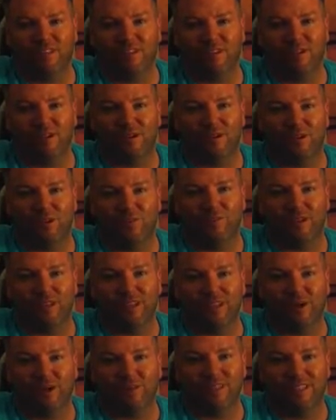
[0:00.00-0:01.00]
you hopefully
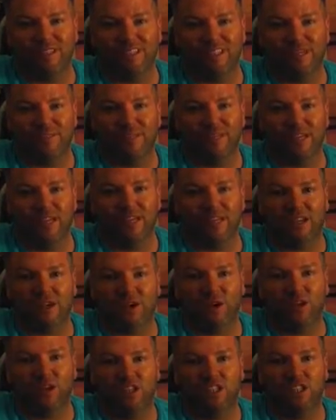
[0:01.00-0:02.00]
come and see me in the
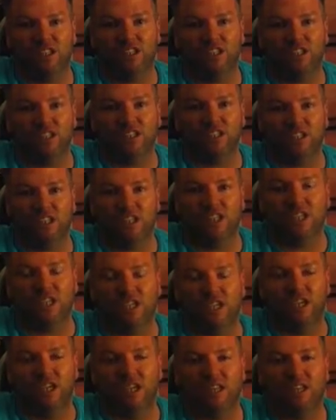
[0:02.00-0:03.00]
Courtiers
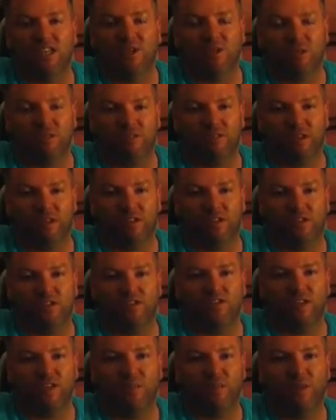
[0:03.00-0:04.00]
on the 21st
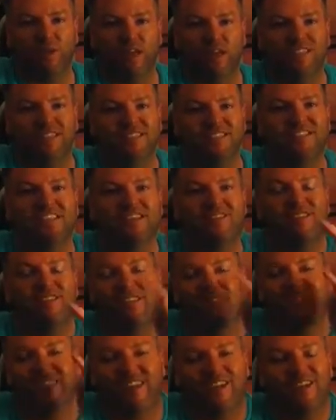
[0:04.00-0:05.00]
of April at
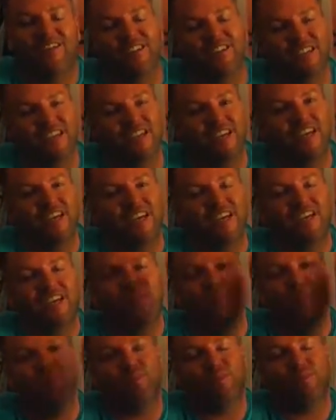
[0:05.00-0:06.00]
7:30.
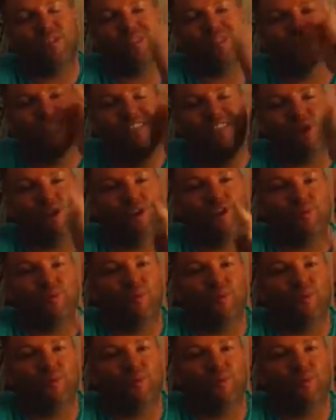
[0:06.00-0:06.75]
It doesn't say it on the